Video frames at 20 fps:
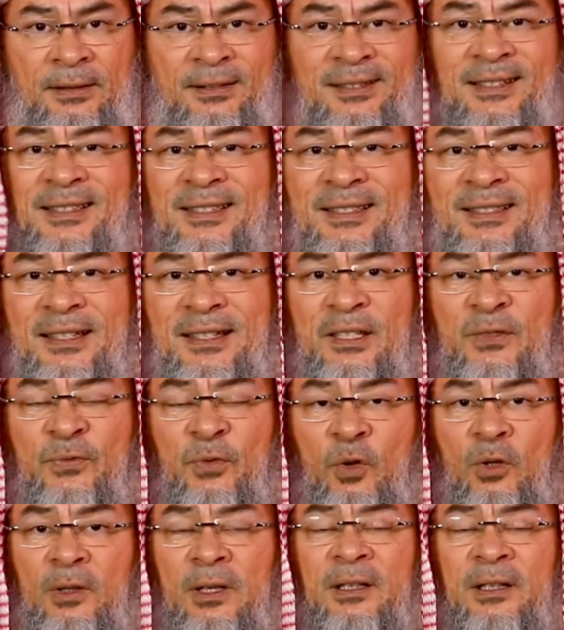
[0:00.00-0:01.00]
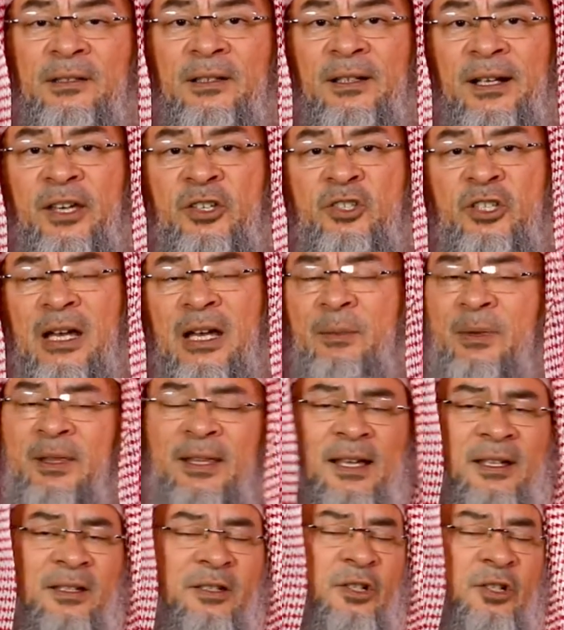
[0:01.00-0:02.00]
does this fall under
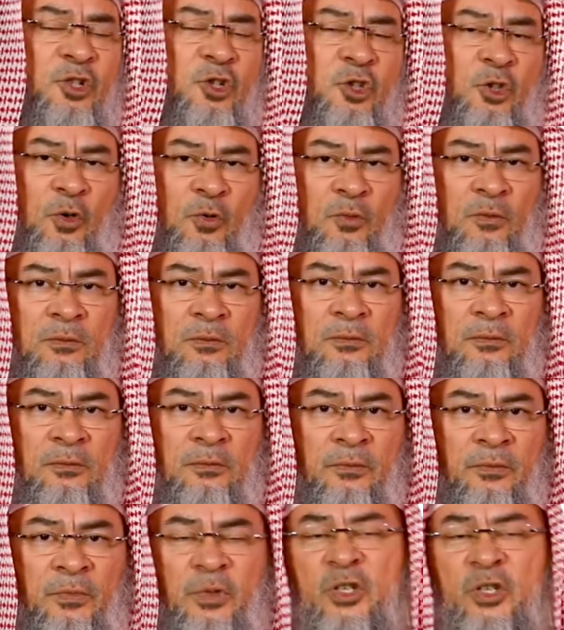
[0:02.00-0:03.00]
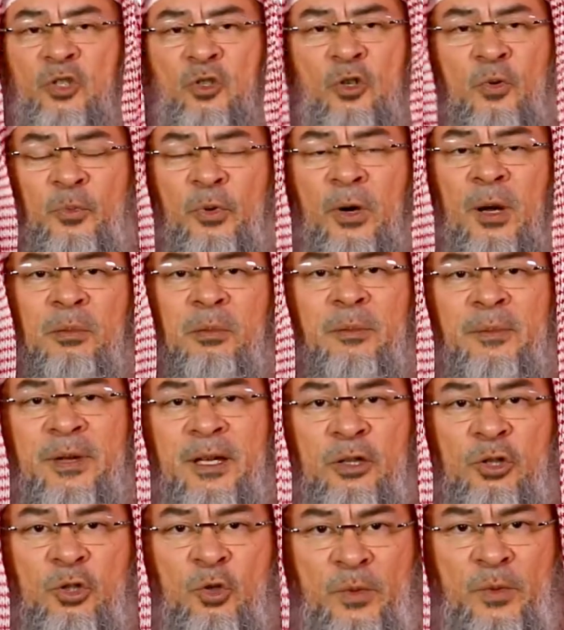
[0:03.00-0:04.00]
hijama? The answer is no. There's no problem
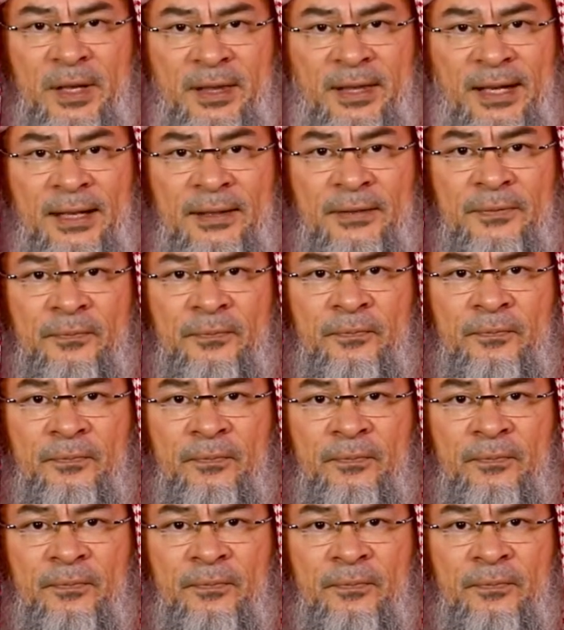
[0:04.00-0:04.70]
in doing that.